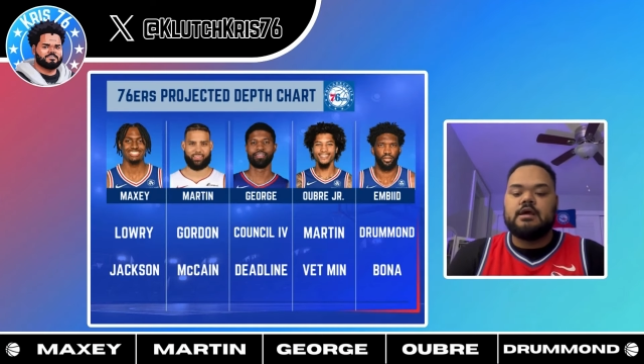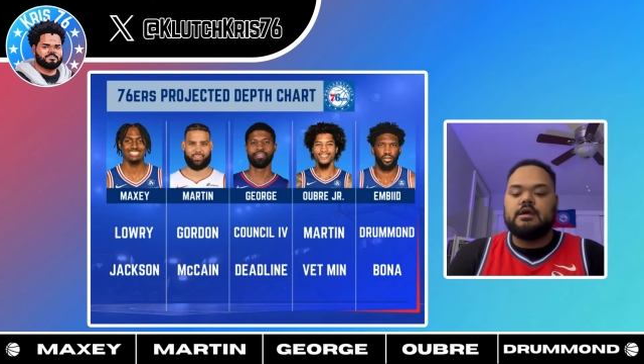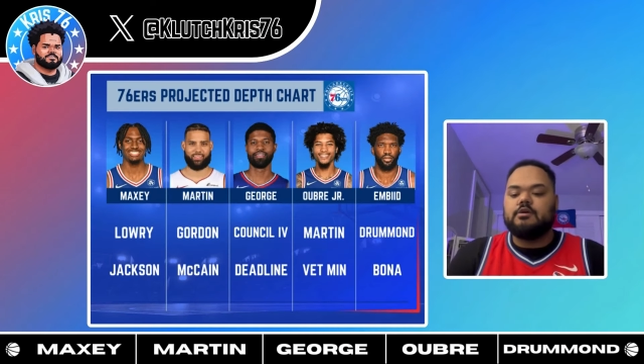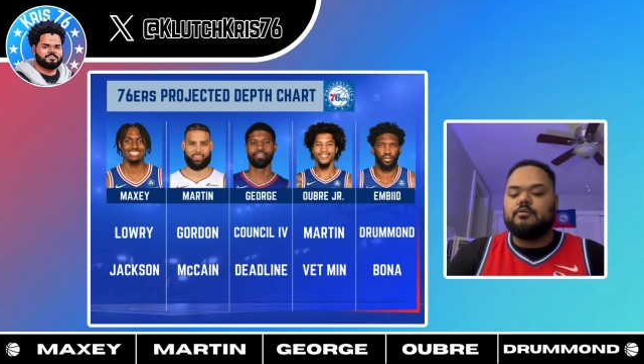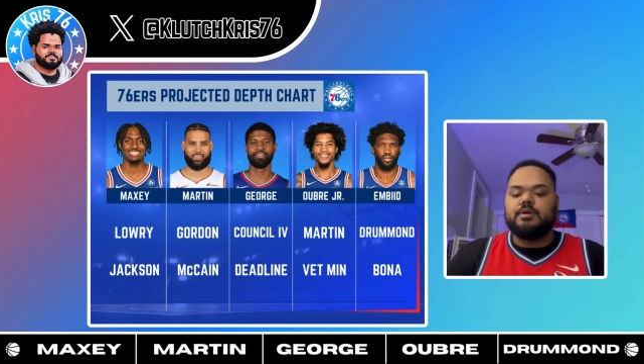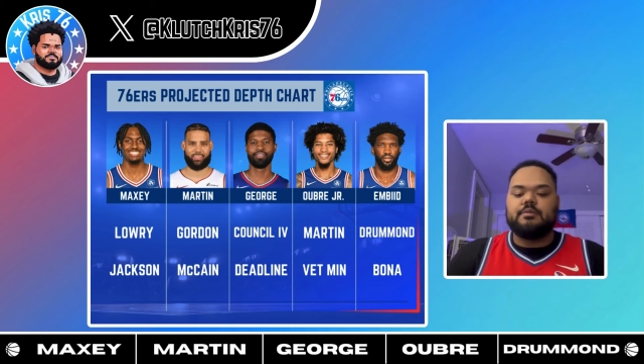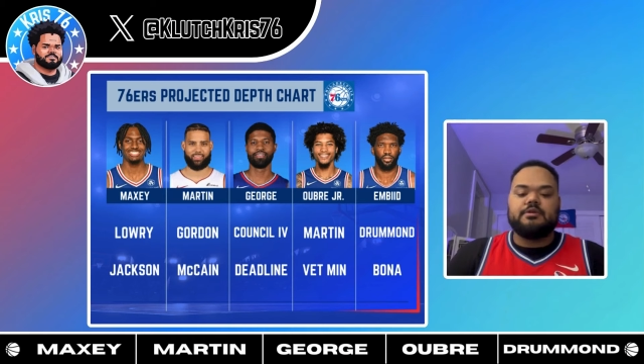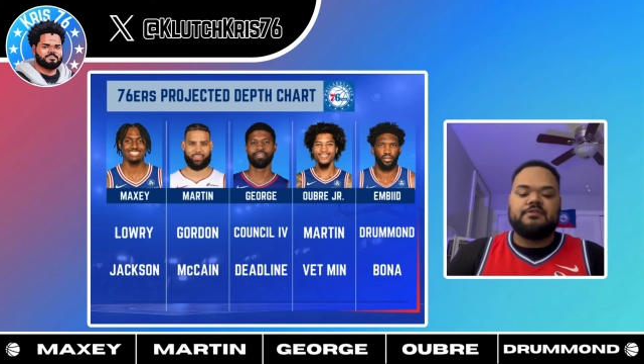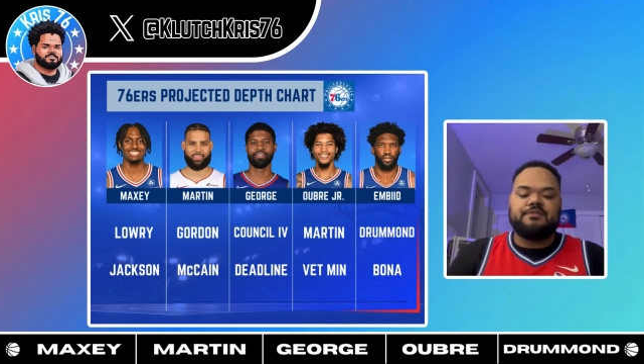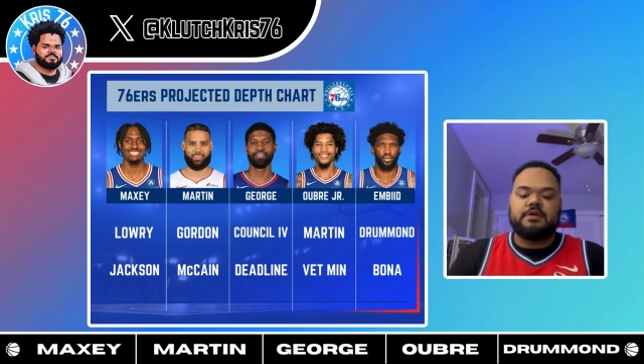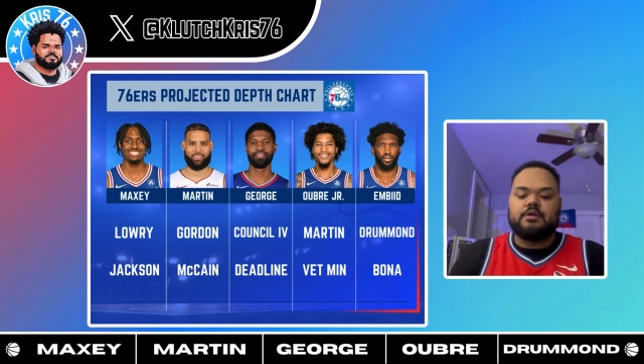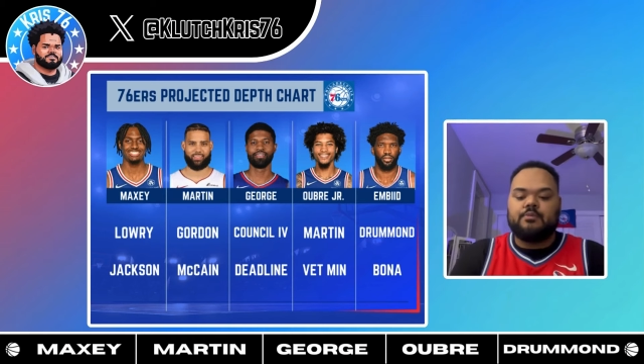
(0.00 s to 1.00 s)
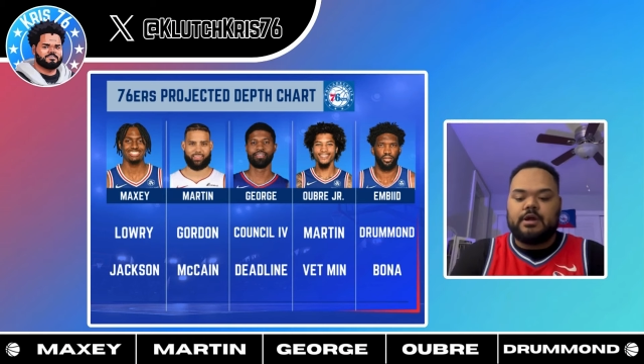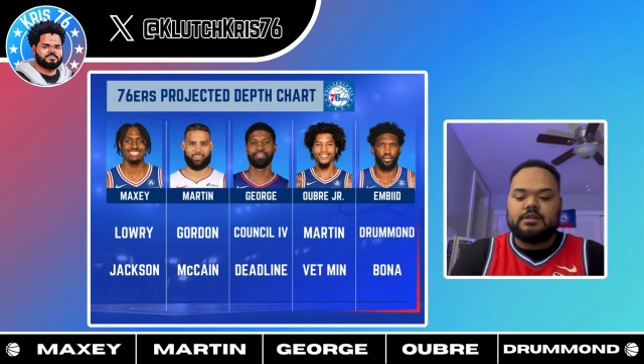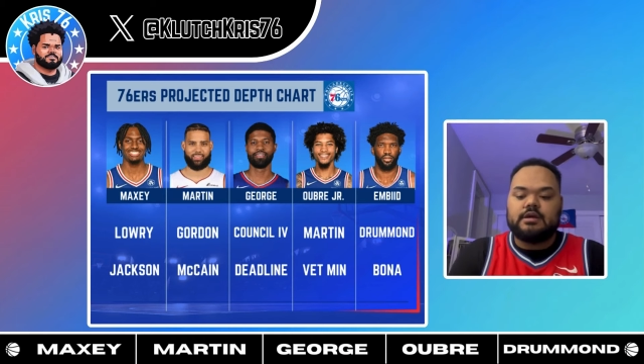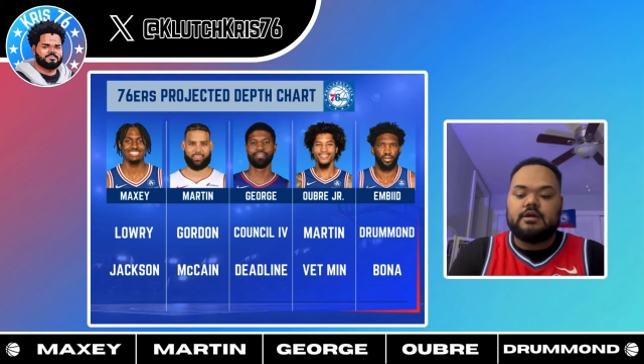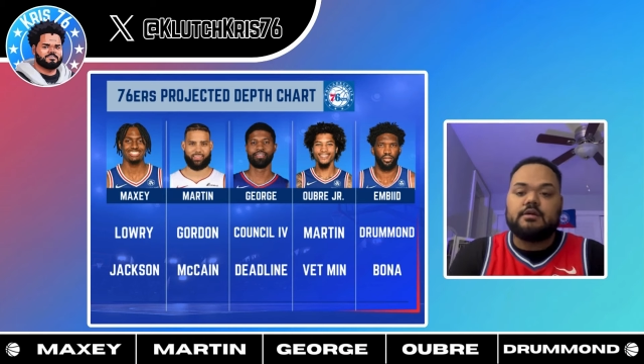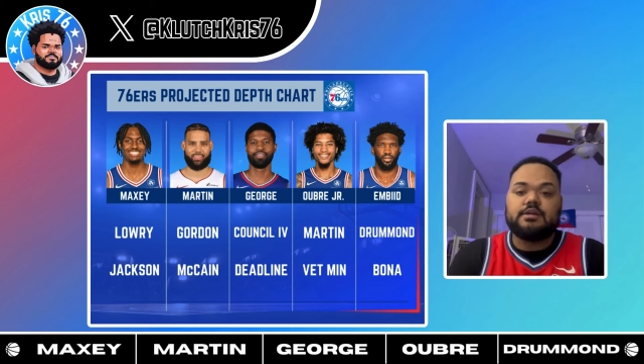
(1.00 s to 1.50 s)
he'll be able to fit in right
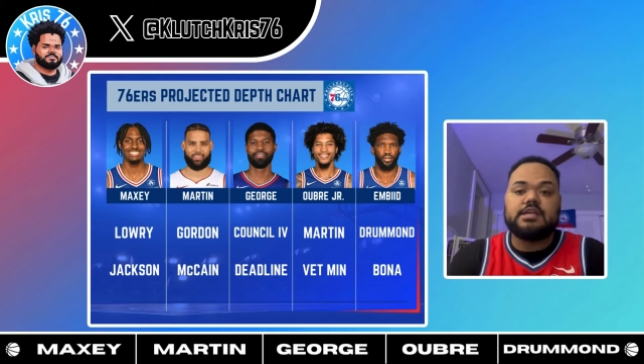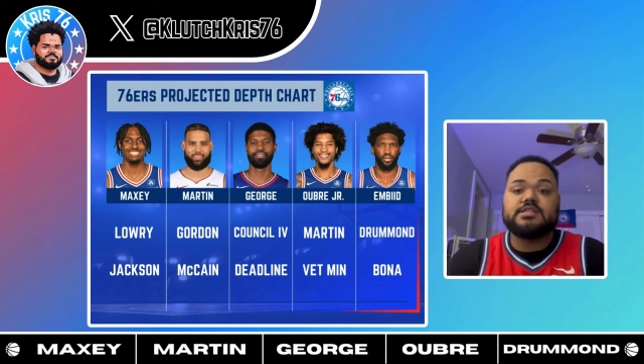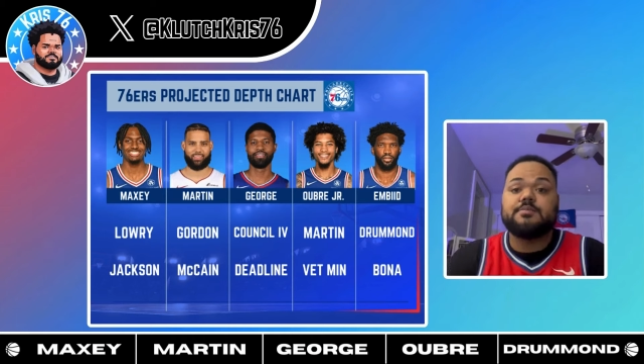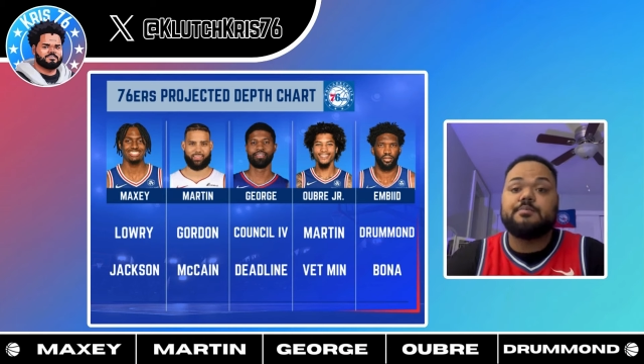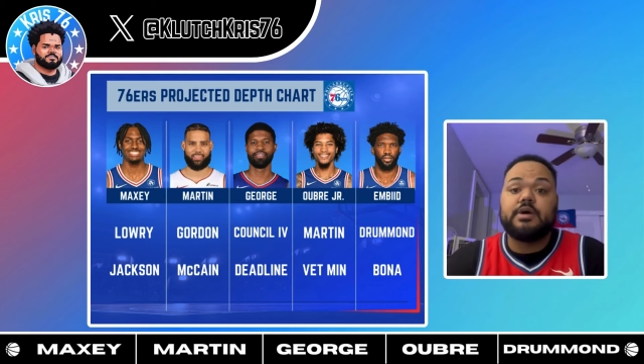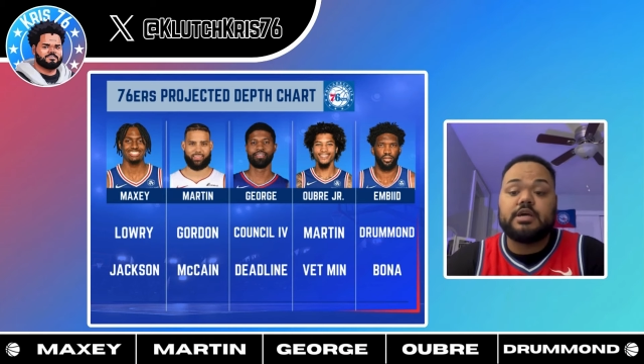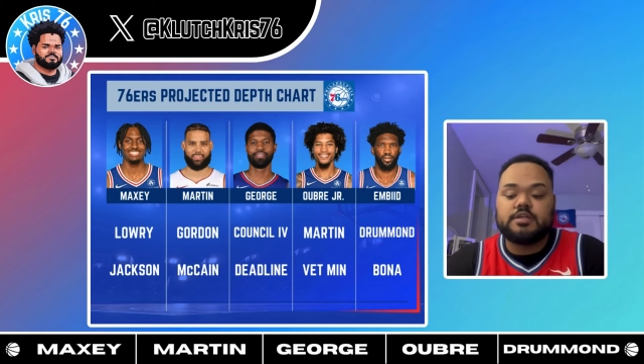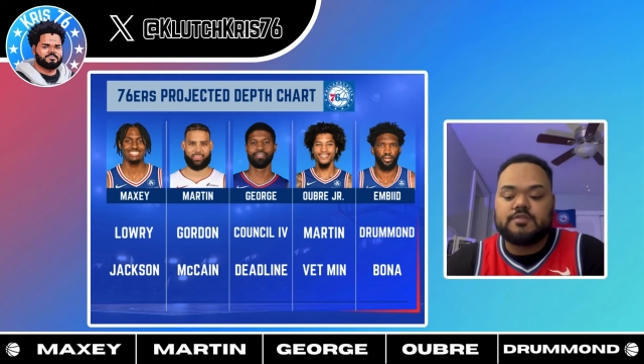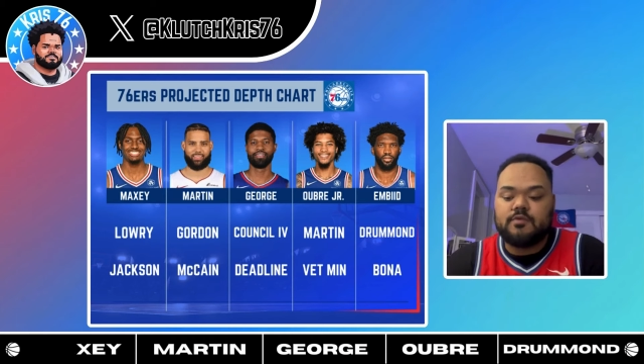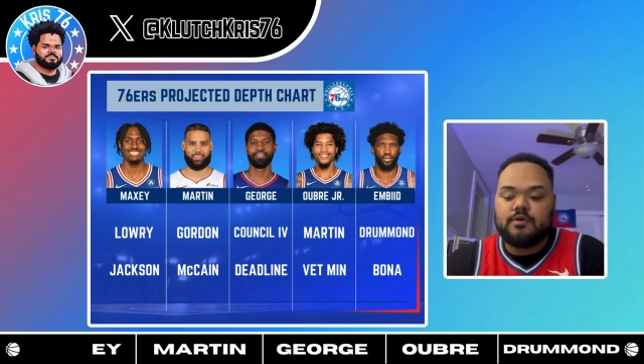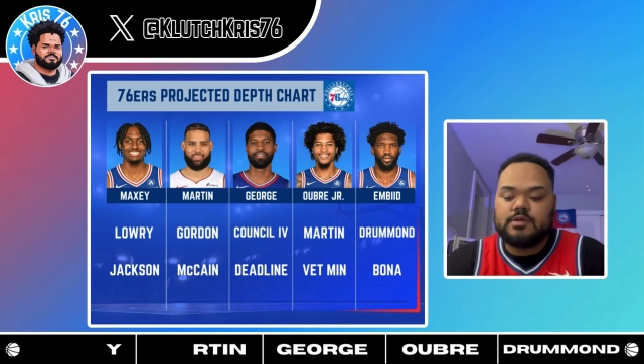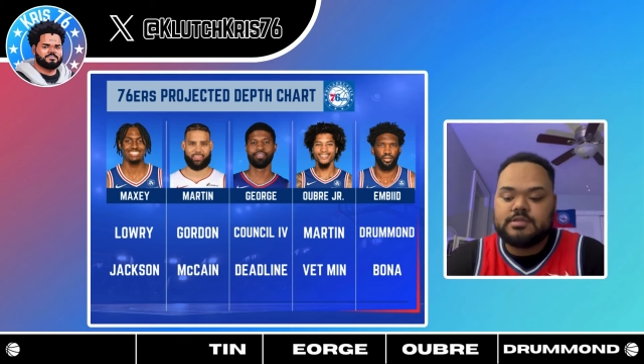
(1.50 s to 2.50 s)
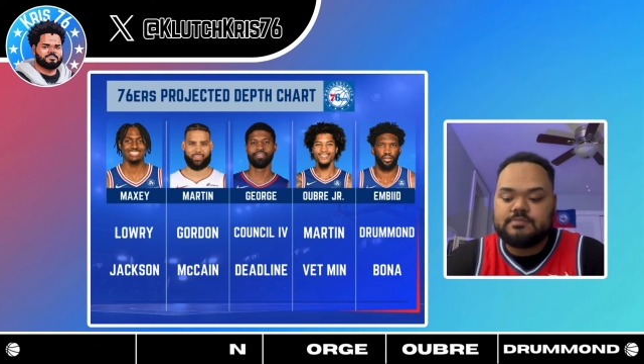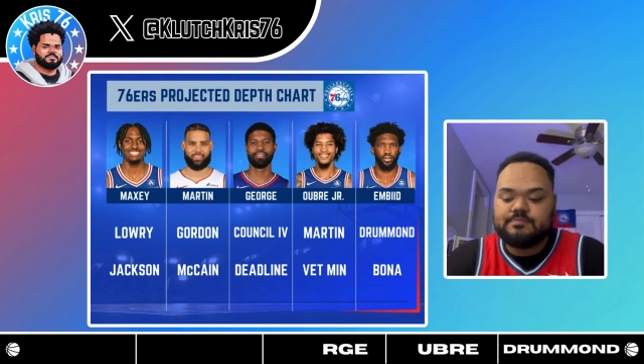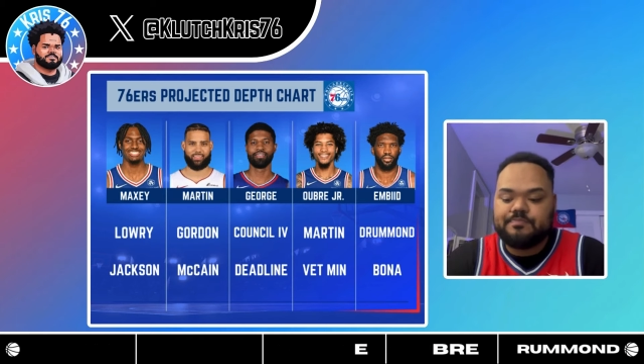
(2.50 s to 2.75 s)
there and get some buckets for us.